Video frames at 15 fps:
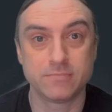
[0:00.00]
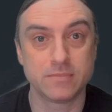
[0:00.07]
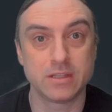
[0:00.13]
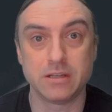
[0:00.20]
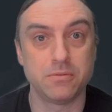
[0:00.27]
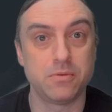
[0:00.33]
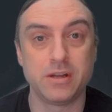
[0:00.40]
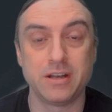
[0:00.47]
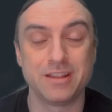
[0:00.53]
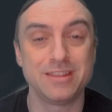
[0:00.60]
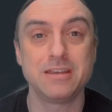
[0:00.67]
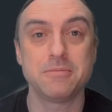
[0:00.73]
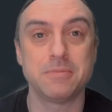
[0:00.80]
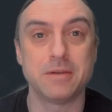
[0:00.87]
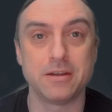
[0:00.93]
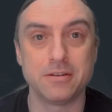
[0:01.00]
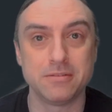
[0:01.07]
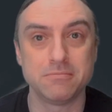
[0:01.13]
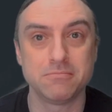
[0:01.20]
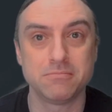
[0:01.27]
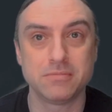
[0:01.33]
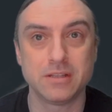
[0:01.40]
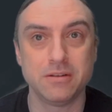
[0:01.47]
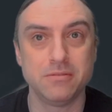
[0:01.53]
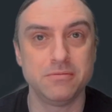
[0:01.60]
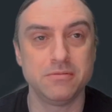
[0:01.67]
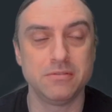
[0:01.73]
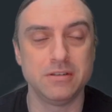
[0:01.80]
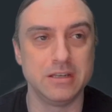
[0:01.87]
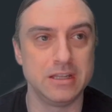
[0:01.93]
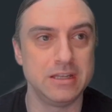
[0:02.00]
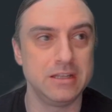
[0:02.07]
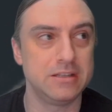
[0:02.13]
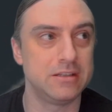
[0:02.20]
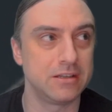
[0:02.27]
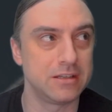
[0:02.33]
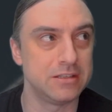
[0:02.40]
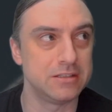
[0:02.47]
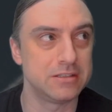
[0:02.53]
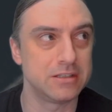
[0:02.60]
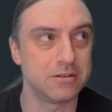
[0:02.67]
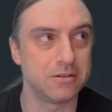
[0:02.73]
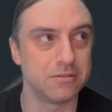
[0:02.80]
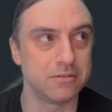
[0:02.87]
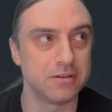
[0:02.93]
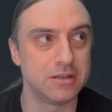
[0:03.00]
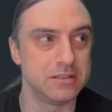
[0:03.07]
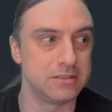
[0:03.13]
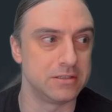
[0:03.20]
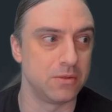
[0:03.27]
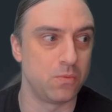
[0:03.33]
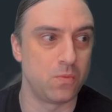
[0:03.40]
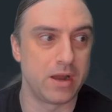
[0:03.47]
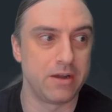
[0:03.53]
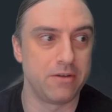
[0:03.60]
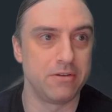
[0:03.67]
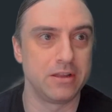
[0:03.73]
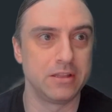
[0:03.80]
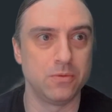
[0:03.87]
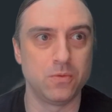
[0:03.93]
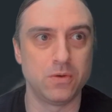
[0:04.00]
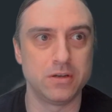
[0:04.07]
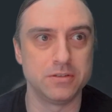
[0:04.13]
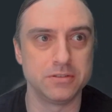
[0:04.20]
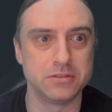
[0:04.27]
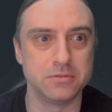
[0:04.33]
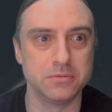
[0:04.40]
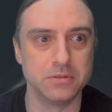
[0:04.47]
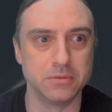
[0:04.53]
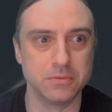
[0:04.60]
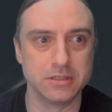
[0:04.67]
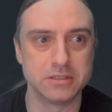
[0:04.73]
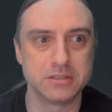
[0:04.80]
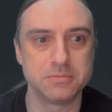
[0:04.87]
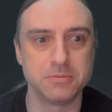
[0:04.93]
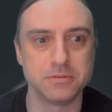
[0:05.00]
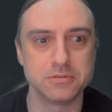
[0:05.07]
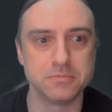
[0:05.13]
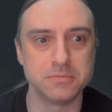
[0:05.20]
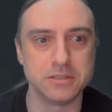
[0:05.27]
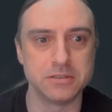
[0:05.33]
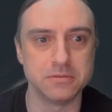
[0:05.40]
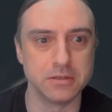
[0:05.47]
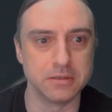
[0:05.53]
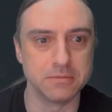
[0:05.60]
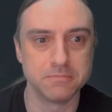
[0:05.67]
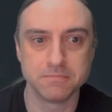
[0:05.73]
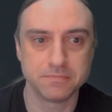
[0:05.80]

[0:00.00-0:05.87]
they don't want to think about it. They don't need to consider, is the wiring in the walls doing what it's supposed to be doing?